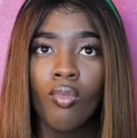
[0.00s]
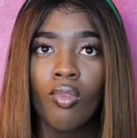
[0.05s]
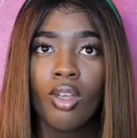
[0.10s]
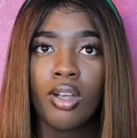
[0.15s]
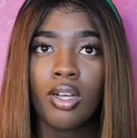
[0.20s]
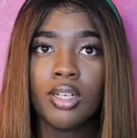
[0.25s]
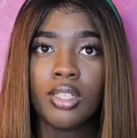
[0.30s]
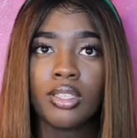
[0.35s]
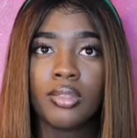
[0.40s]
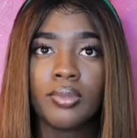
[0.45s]

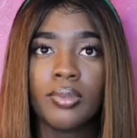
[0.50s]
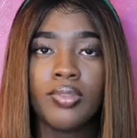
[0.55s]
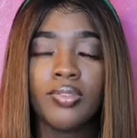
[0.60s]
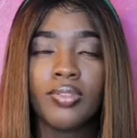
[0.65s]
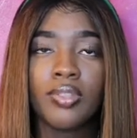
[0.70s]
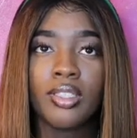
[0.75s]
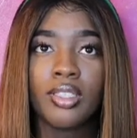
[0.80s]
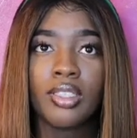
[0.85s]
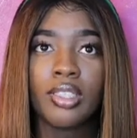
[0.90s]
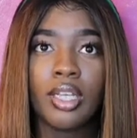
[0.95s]
Because we
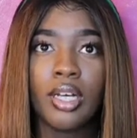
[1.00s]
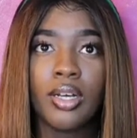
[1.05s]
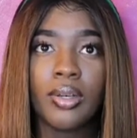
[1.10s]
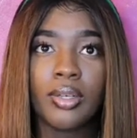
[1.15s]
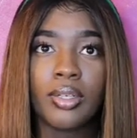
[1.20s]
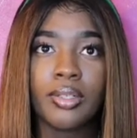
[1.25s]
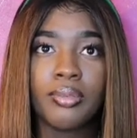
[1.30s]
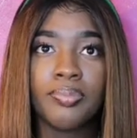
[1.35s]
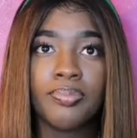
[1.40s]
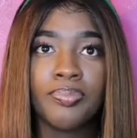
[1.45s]
finished
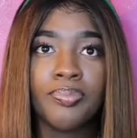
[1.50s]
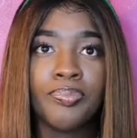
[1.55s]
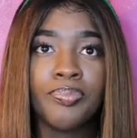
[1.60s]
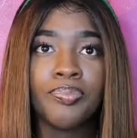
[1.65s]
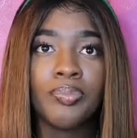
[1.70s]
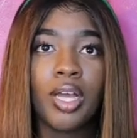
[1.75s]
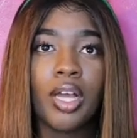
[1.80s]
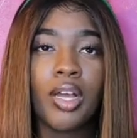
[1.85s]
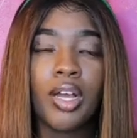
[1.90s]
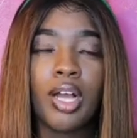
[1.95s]
talking.
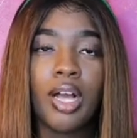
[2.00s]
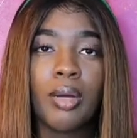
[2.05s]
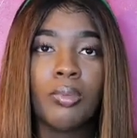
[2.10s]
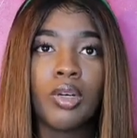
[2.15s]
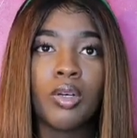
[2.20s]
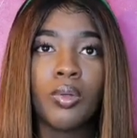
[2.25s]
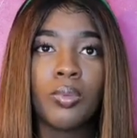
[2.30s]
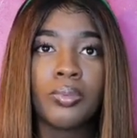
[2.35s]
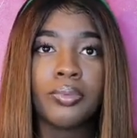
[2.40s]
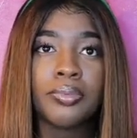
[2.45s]
I called
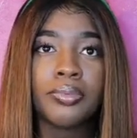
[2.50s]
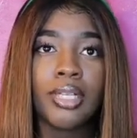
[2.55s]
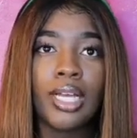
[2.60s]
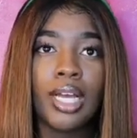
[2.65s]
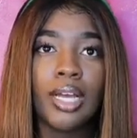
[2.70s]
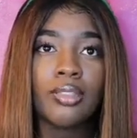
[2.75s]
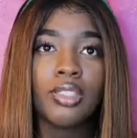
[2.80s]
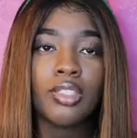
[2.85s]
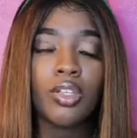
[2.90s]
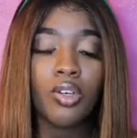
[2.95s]
my Uber.
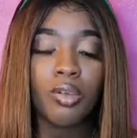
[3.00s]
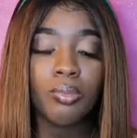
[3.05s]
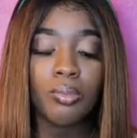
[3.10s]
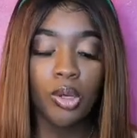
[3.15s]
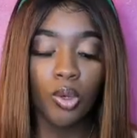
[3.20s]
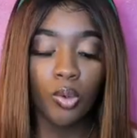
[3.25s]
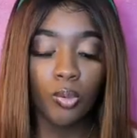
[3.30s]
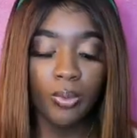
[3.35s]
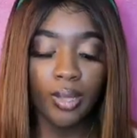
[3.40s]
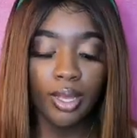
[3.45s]
Now I told him
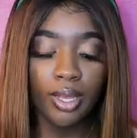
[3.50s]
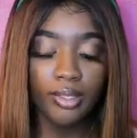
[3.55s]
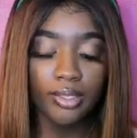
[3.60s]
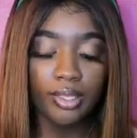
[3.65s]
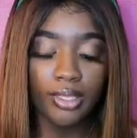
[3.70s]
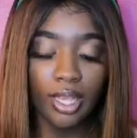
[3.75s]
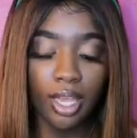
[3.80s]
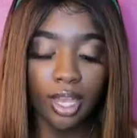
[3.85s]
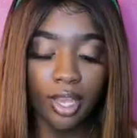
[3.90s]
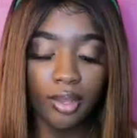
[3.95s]
my Uber
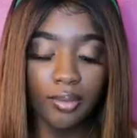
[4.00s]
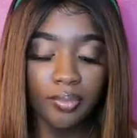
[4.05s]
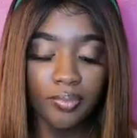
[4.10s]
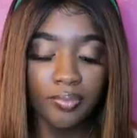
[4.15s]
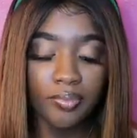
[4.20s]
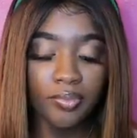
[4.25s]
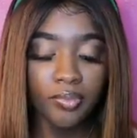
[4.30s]
outside.